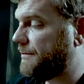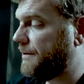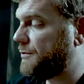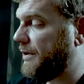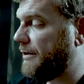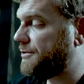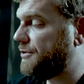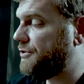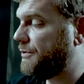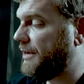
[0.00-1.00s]
of his marriage to
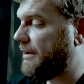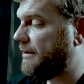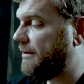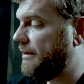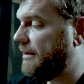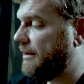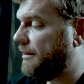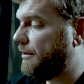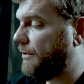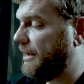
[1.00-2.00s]
Julia,
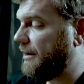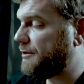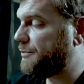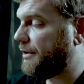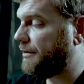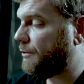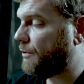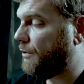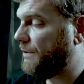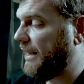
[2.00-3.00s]
though he and his brother
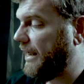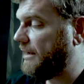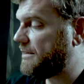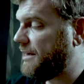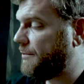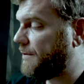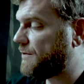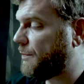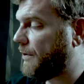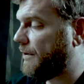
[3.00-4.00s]
were only 18
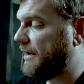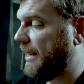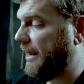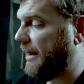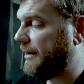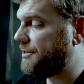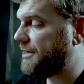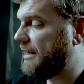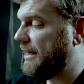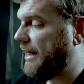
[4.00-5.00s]
months apart in age,
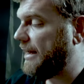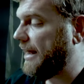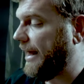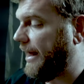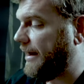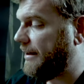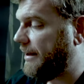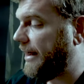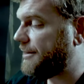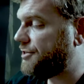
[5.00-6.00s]
and had,
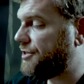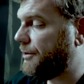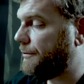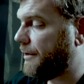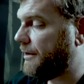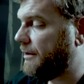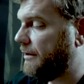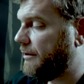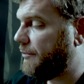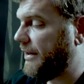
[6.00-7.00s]
as children,
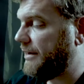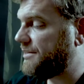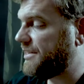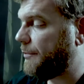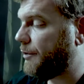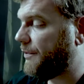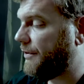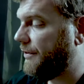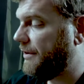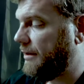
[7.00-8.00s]
been
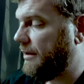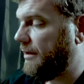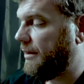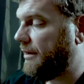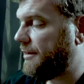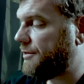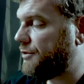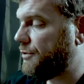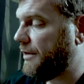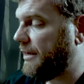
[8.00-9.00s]
inseparable. This
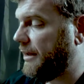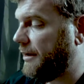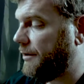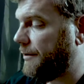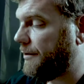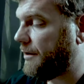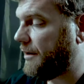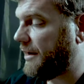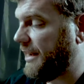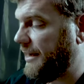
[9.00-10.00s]
Julia had learned on
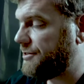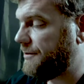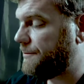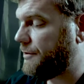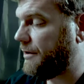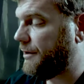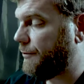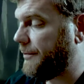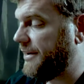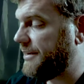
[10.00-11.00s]
an occasion of drunken
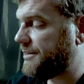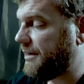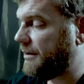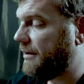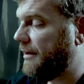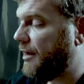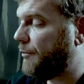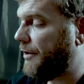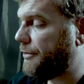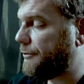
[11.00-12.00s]
reminiscing, a
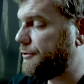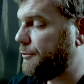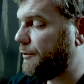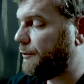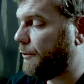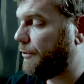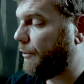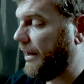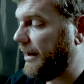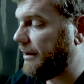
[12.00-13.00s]
month or two before the
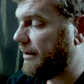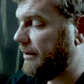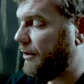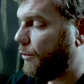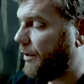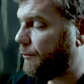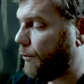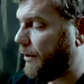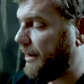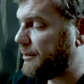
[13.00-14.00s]
wedding, when
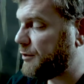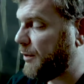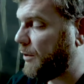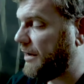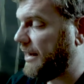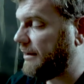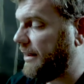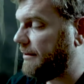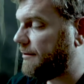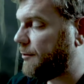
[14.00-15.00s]
Rory had spoken at
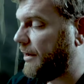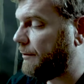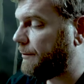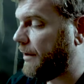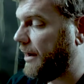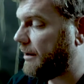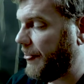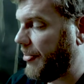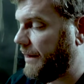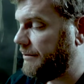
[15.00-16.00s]
lengths about Frank.
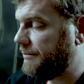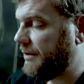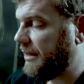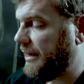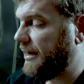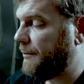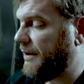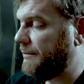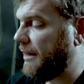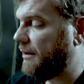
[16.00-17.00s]
It had
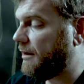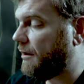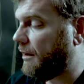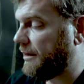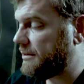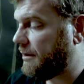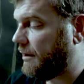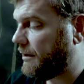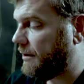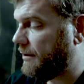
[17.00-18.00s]
been melancholy
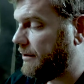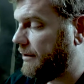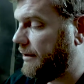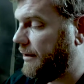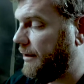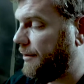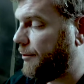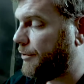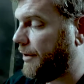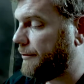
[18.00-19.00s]
talk. The
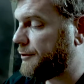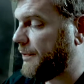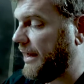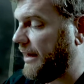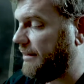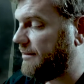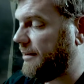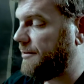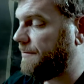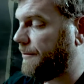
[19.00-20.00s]
brothers' paths
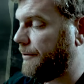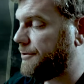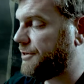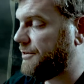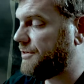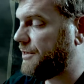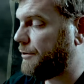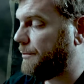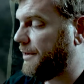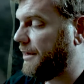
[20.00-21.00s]
had diverged
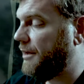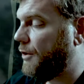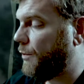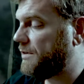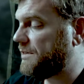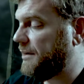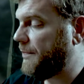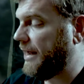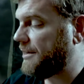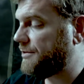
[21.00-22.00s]
considerably once they'd
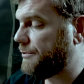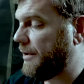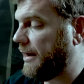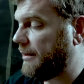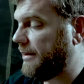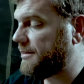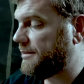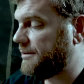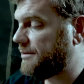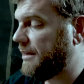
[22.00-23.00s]
passed through
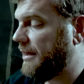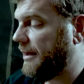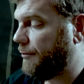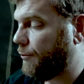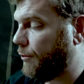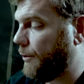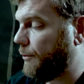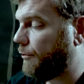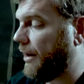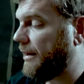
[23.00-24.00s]
adolescence, and Rory
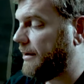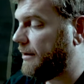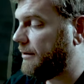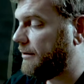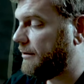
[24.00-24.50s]
regretted it.